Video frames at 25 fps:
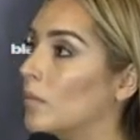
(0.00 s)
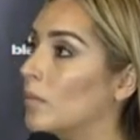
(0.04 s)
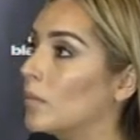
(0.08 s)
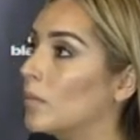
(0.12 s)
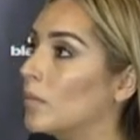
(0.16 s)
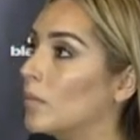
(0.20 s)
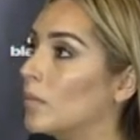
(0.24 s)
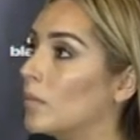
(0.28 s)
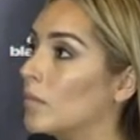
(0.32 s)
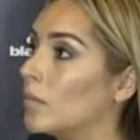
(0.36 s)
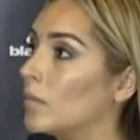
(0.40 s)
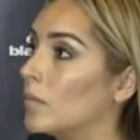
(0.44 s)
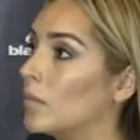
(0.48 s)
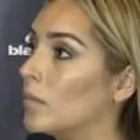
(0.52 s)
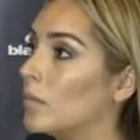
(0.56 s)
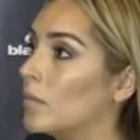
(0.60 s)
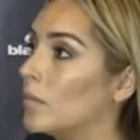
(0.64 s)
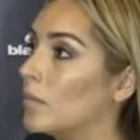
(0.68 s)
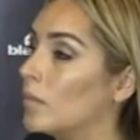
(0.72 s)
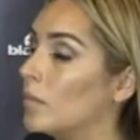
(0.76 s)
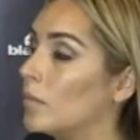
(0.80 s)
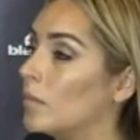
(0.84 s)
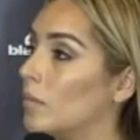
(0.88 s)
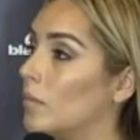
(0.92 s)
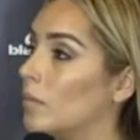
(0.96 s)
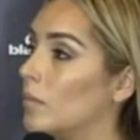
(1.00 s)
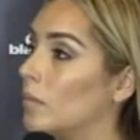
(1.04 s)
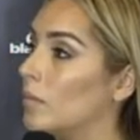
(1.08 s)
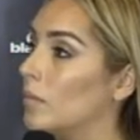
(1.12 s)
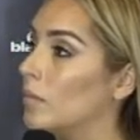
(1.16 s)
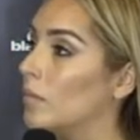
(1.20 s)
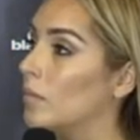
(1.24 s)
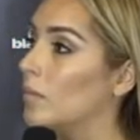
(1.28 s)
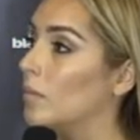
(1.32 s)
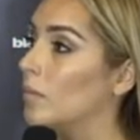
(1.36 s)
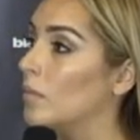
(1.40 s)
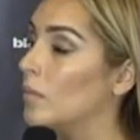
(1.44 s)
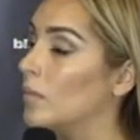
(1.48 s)

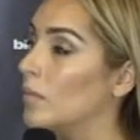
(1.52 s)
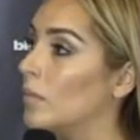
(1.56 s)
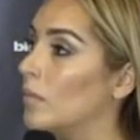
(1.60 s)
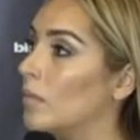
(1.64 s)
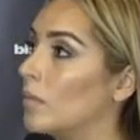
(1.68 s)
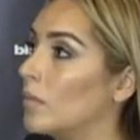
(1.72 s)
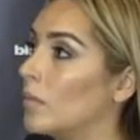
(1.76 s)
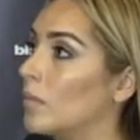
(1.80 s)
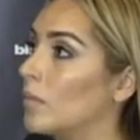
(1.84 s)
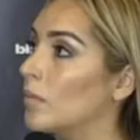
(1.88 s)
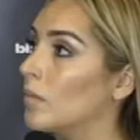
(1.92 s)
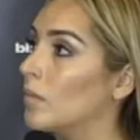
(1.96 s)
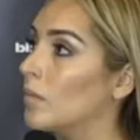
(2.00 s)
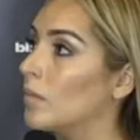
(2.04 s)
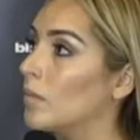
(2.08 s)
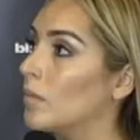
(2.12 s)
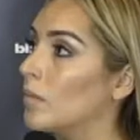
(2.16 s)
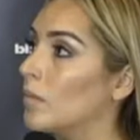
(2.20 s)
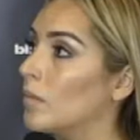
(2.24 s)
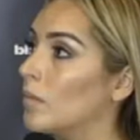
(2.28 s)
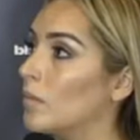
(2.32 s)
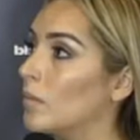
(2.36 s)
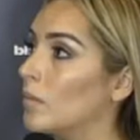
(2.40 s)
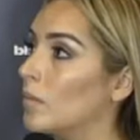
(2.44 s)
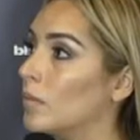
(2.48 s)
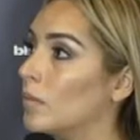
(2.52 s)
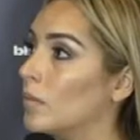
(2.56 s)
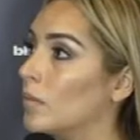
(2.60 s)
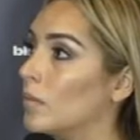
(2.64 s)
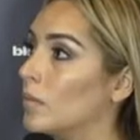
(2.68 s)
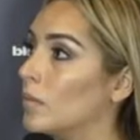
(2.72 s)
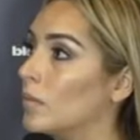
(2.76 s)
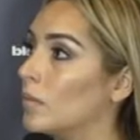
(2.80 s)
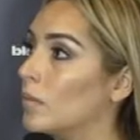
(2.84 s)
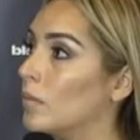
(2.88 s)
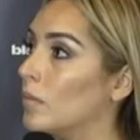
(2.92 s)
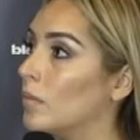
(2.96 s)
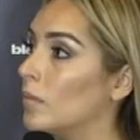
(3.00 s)

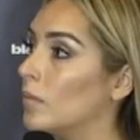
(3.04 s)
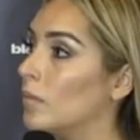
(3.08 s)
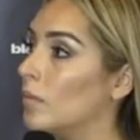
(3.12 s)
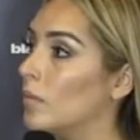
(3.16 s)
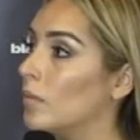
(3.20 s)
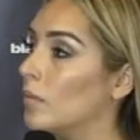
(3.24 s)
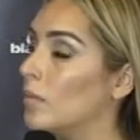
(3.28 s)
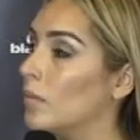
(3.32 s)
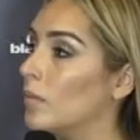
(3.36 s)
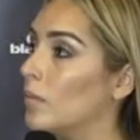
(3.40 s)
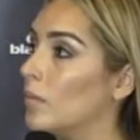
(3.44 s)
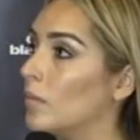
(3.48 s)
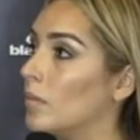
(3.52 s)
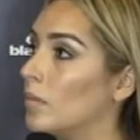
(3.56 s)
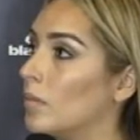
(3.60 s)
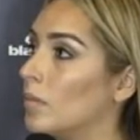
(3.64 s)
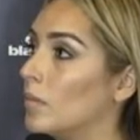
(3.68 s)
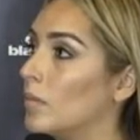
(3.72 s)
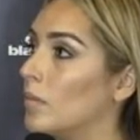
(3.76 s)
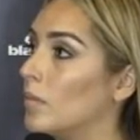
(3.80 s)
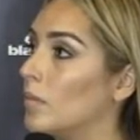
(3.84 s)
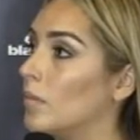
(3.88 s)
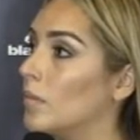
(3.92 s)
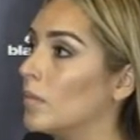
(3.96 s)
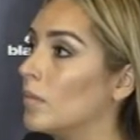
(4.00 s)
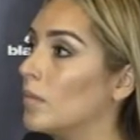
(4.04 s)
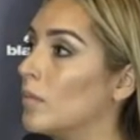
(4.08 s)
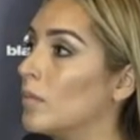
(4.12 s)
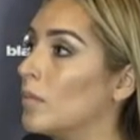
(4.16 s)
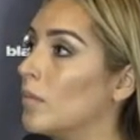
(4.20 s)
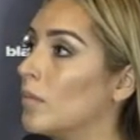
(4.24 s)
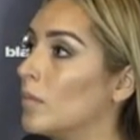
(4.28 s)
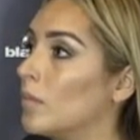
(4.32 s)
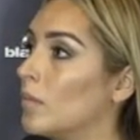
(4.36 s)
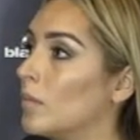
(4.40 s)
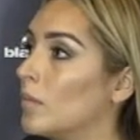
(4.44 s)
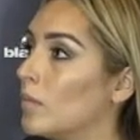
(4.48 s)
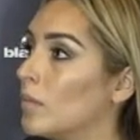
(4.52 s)

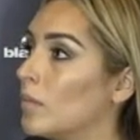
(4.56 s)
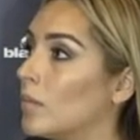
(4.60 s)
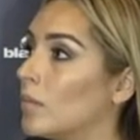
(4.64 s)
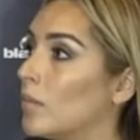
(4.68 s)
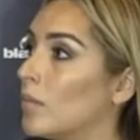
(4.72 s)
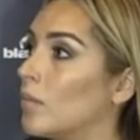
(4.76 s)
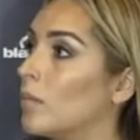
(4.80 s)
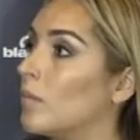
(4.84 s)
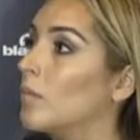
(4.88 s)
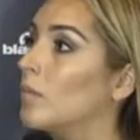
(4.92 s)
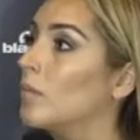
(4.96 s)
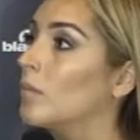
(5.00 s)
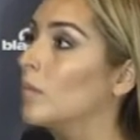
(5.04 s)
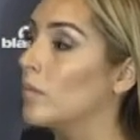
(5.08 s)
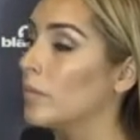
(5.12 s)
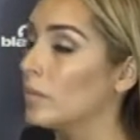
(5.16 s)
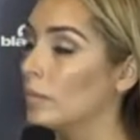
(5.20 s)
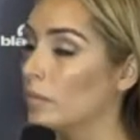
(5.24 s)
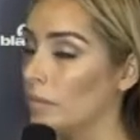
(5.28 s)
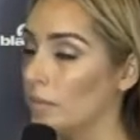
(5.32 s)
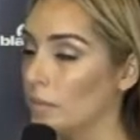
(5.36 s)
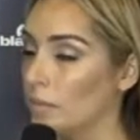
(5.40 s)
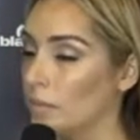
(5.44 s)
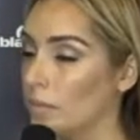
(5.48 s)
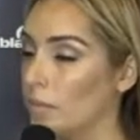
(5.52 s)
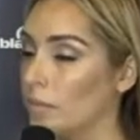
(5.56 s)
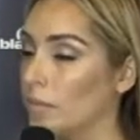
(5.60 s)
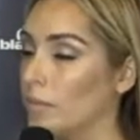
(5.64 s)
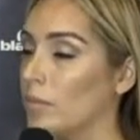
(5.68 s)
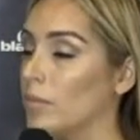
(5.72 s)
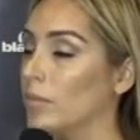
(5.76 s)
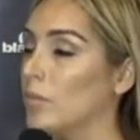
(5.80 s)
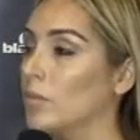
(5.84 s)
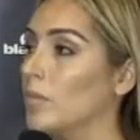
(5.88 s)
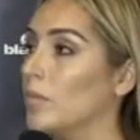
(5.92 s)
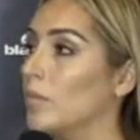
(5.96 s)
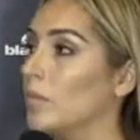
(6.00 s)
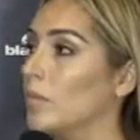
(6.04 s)

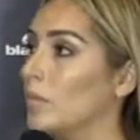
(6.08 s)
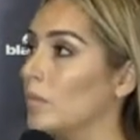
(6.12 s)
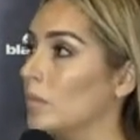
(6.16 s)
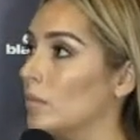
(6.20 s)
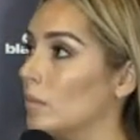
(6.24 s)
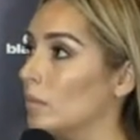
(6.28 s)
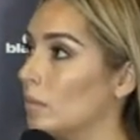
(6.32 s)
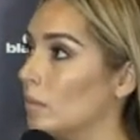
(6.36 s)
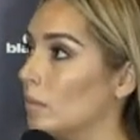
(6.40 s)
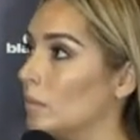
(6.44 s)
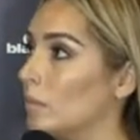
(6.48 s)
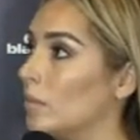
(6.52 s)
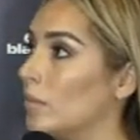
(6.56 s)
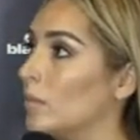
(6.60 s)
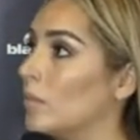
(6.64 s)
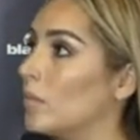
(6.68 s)
(not speaking)